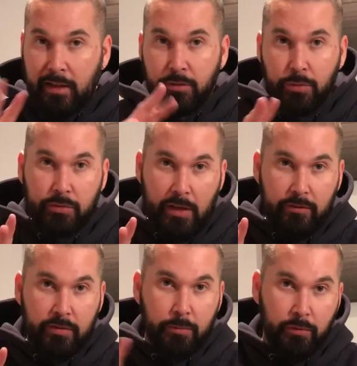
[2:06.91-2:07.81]
got two
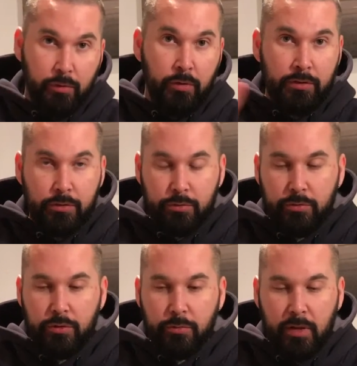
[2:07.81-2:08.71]
safes before and two
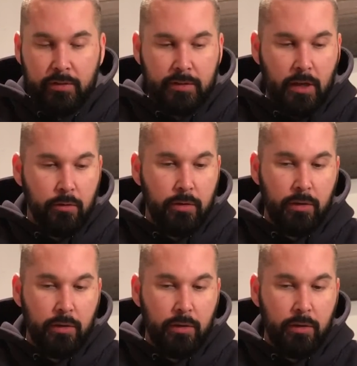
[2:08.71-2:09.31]
new ones now,